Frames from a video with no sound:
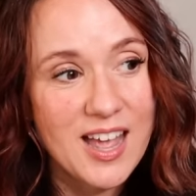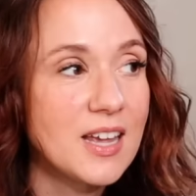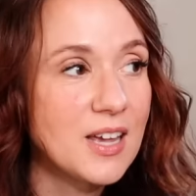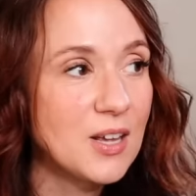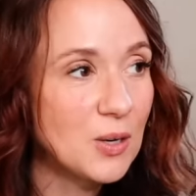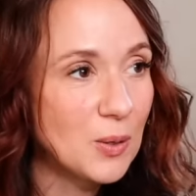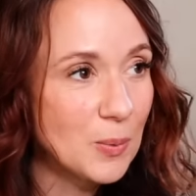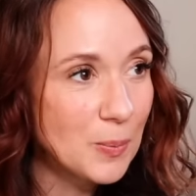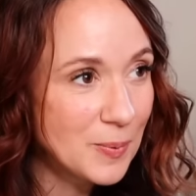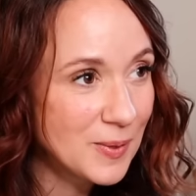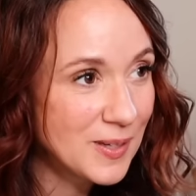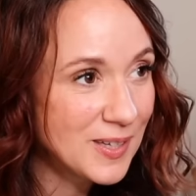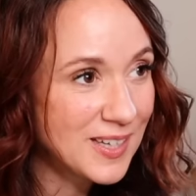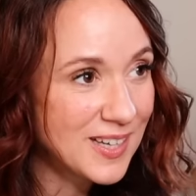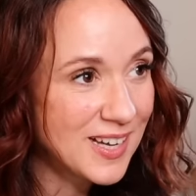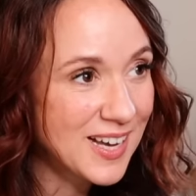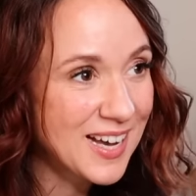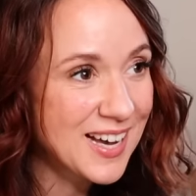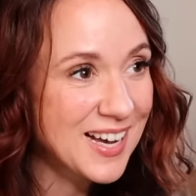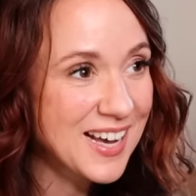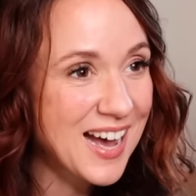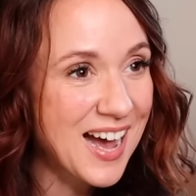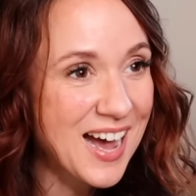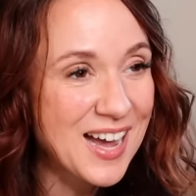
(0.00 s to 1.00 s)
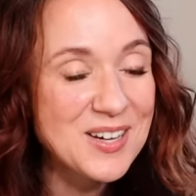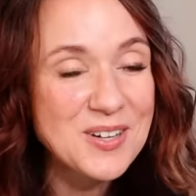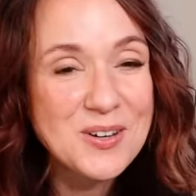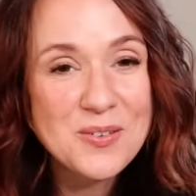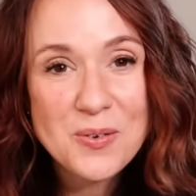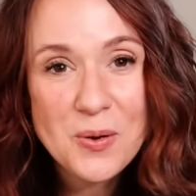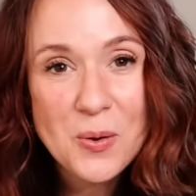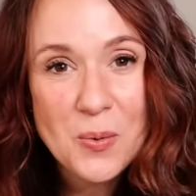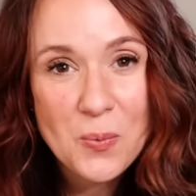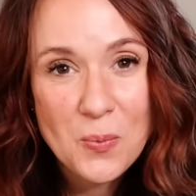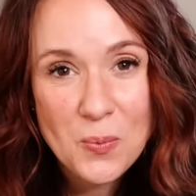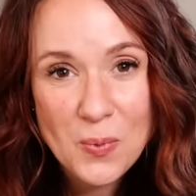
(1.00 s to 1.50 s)
It'll be kind
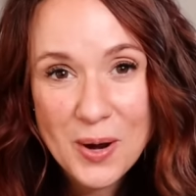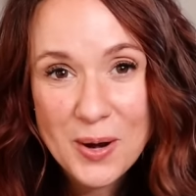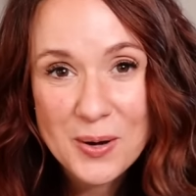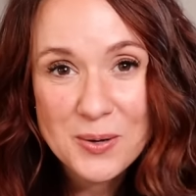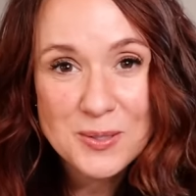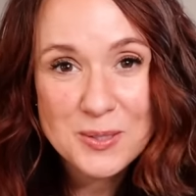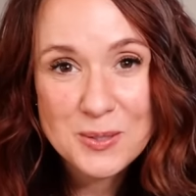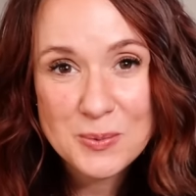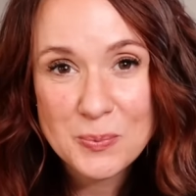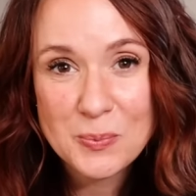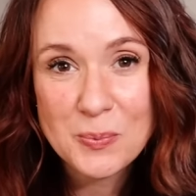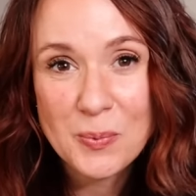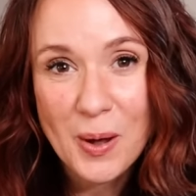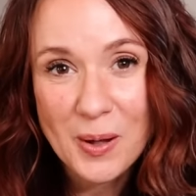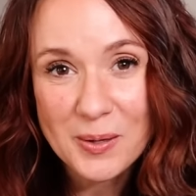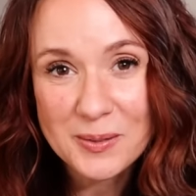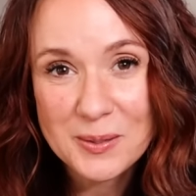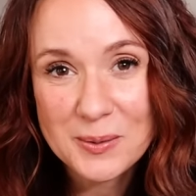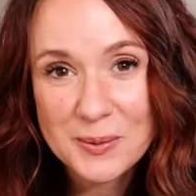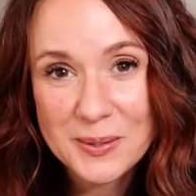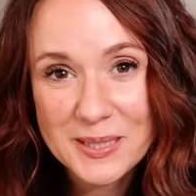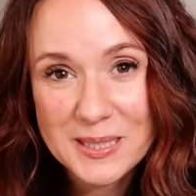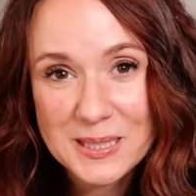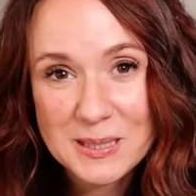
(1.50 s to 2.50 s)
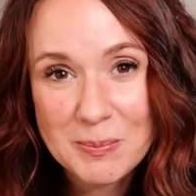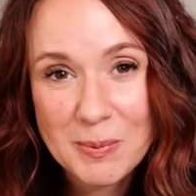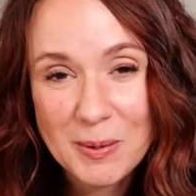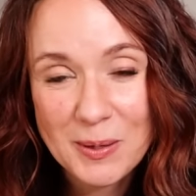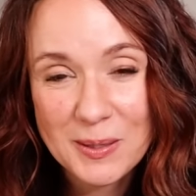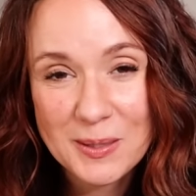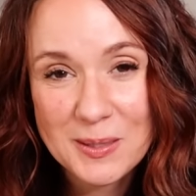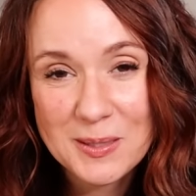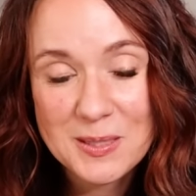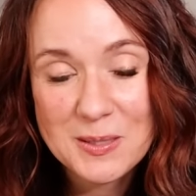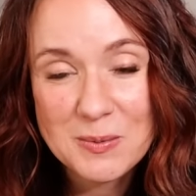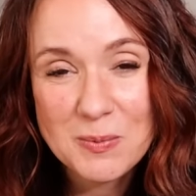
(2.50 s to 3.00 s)
of a Where's Waldo
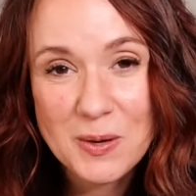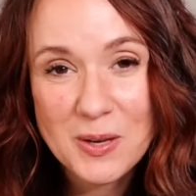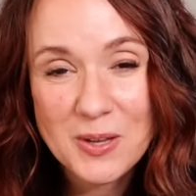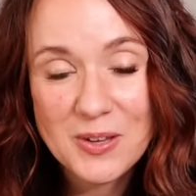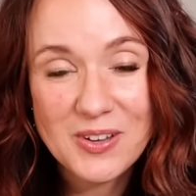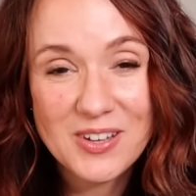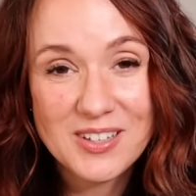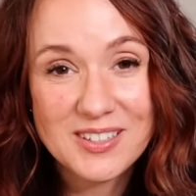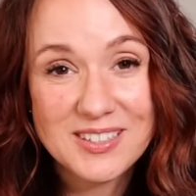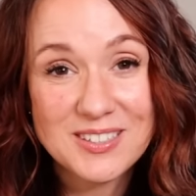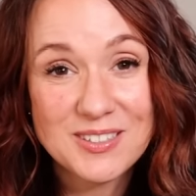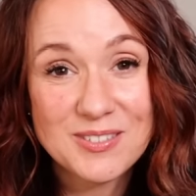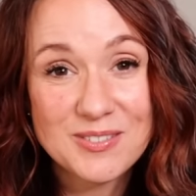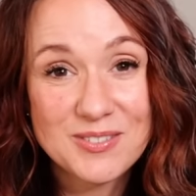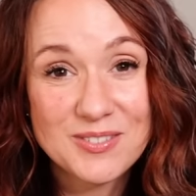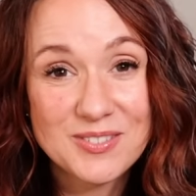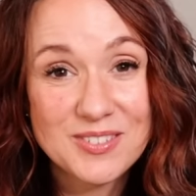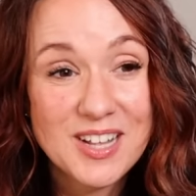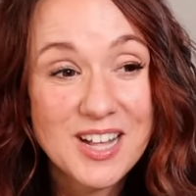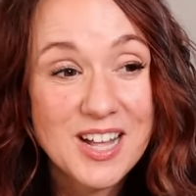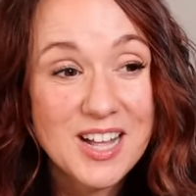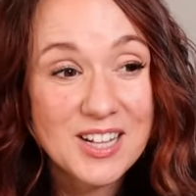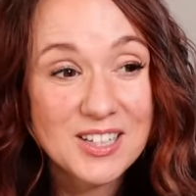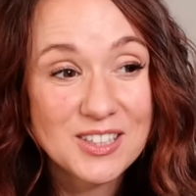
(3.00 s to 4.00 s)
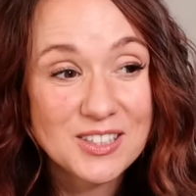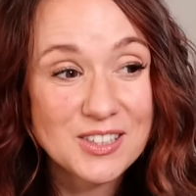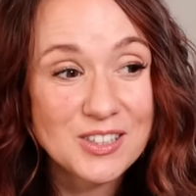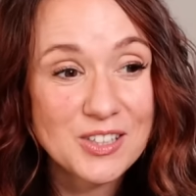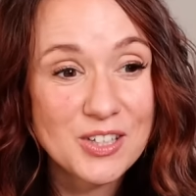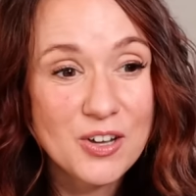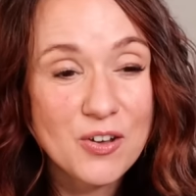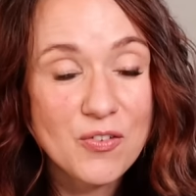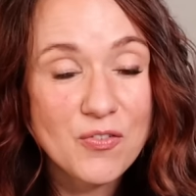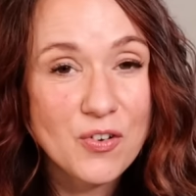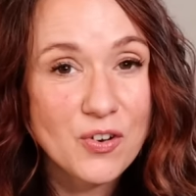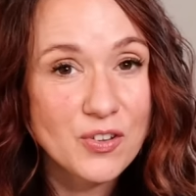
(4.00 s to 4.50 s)
experience where you get to
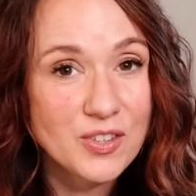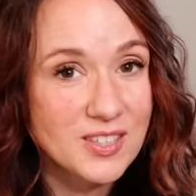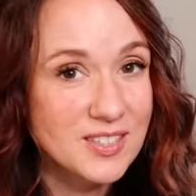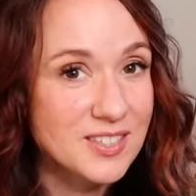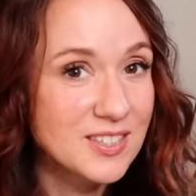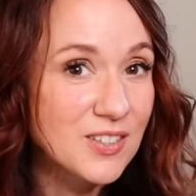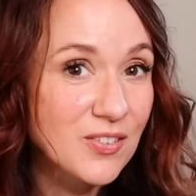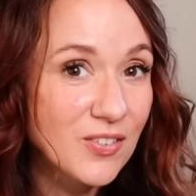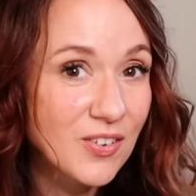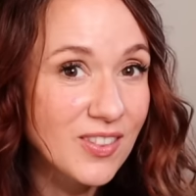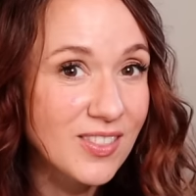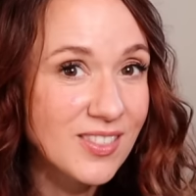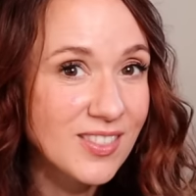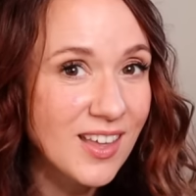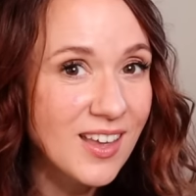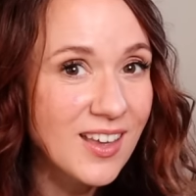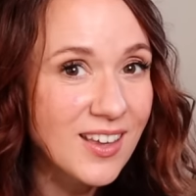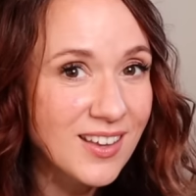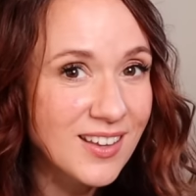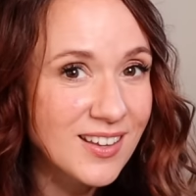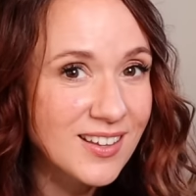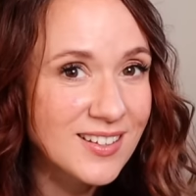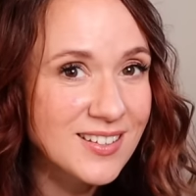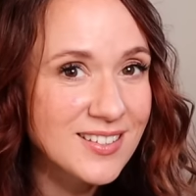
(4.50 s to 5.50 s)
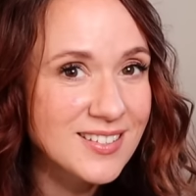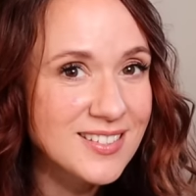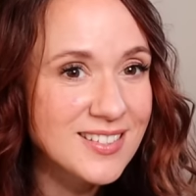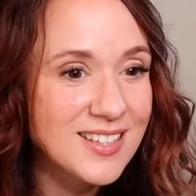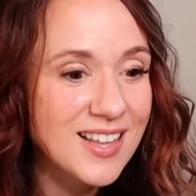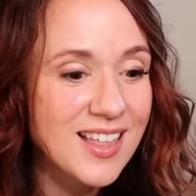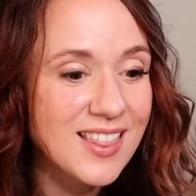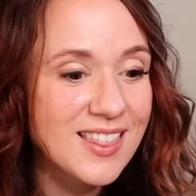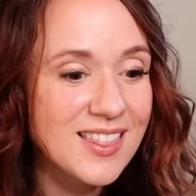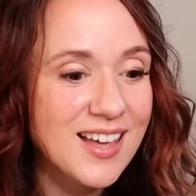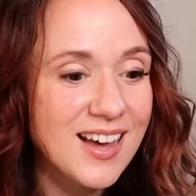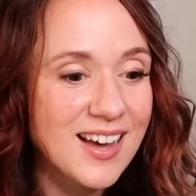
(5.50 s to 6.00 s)
look for these different things
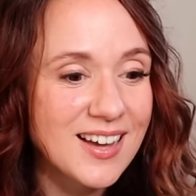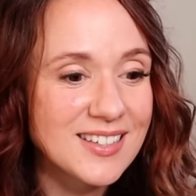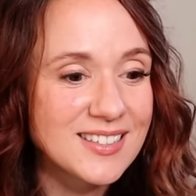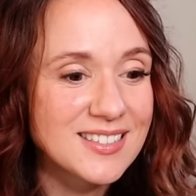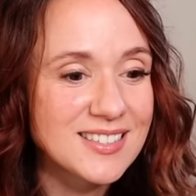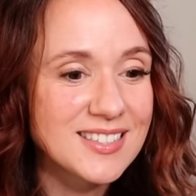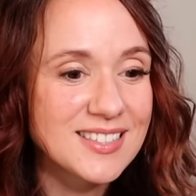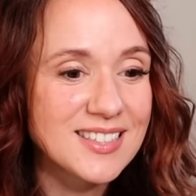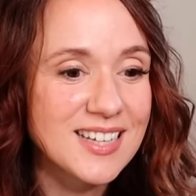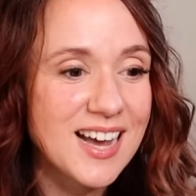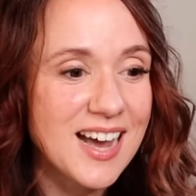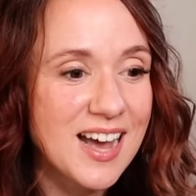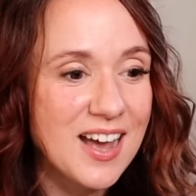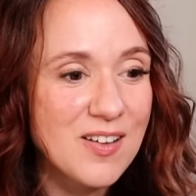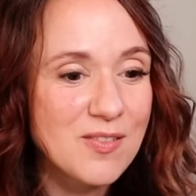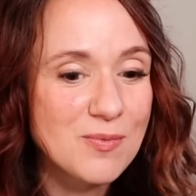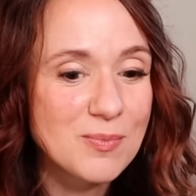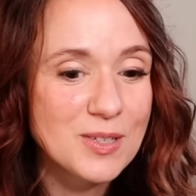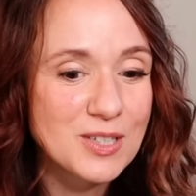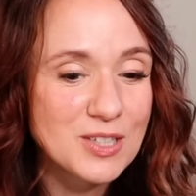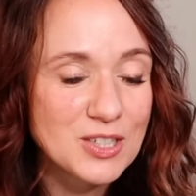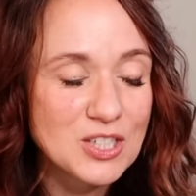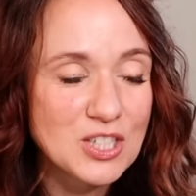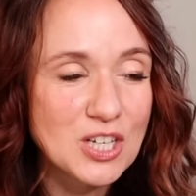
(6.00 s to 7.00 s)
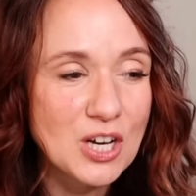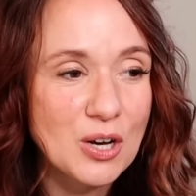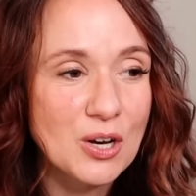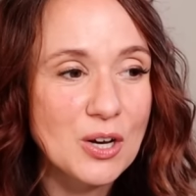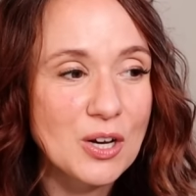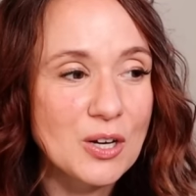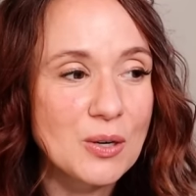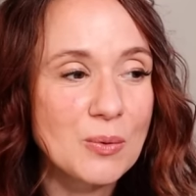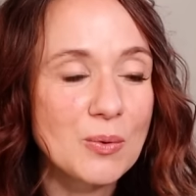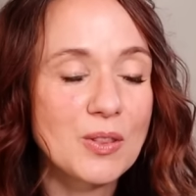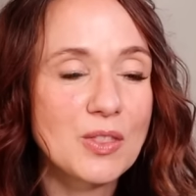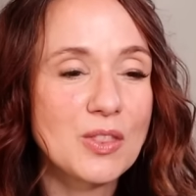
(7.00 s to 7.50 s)
that I've been
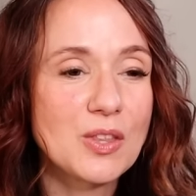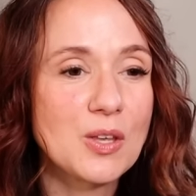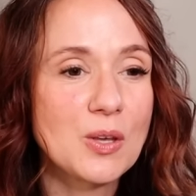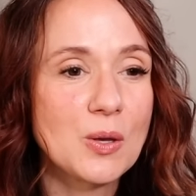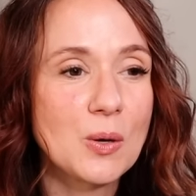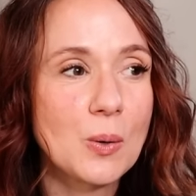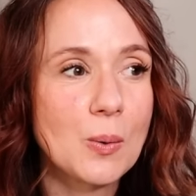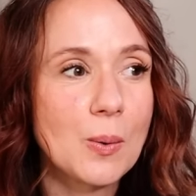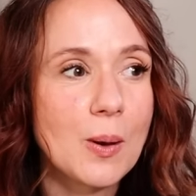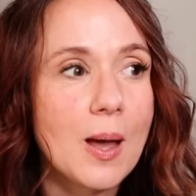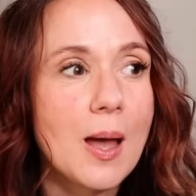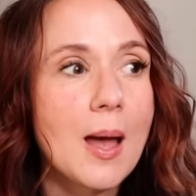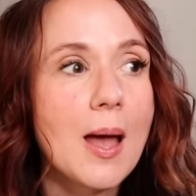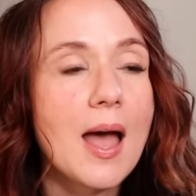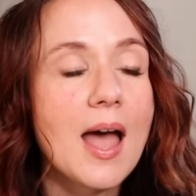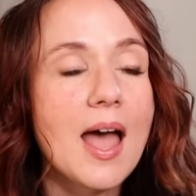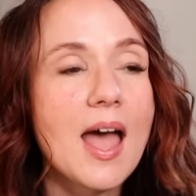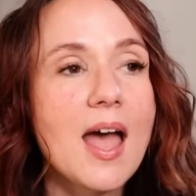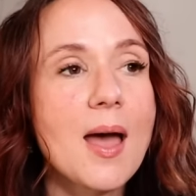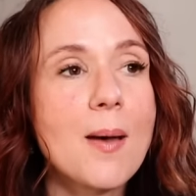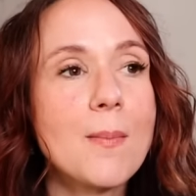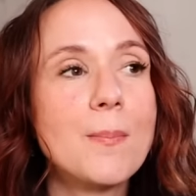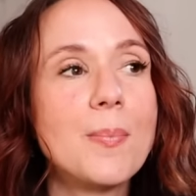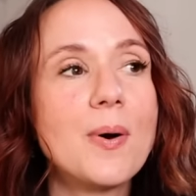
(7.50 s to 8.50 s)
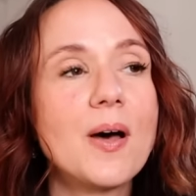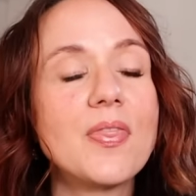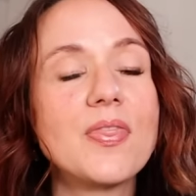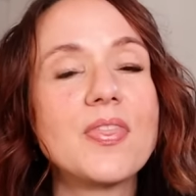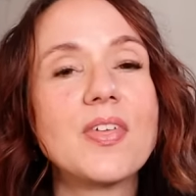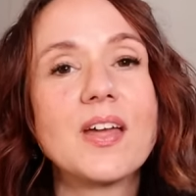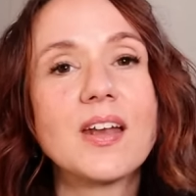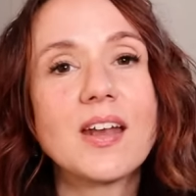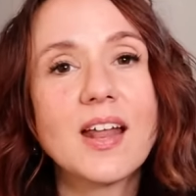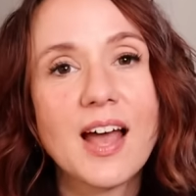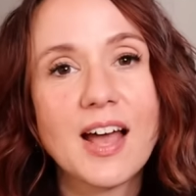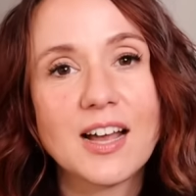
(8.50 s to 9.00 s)
sharing with you, but
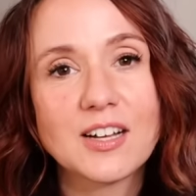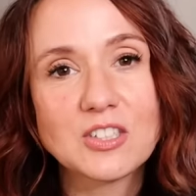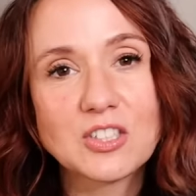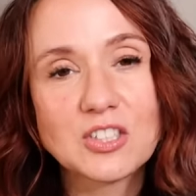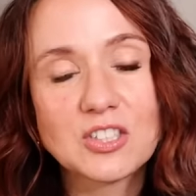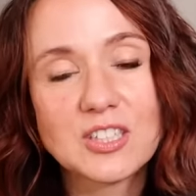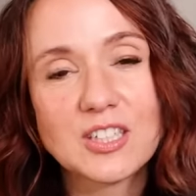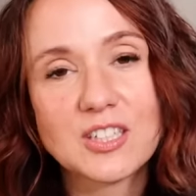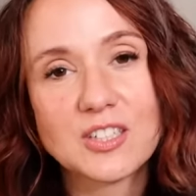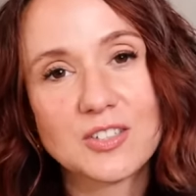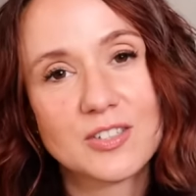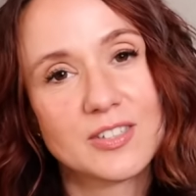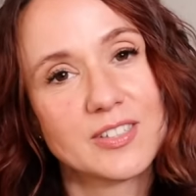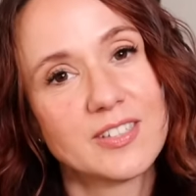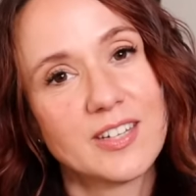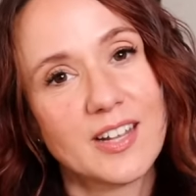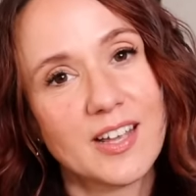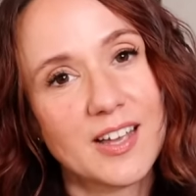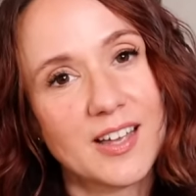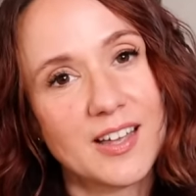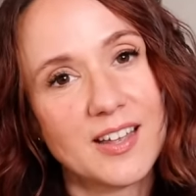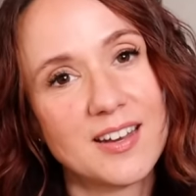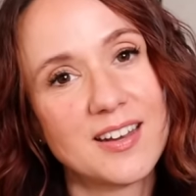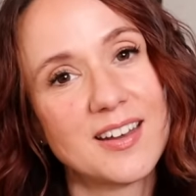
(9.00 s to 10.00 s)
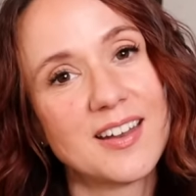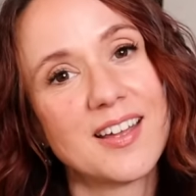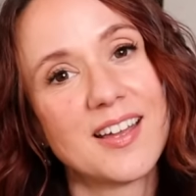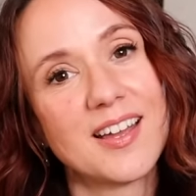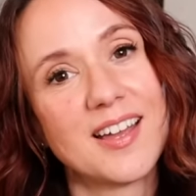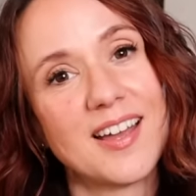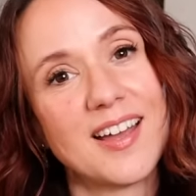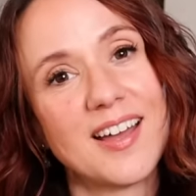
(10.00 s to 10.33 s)
then actually understand,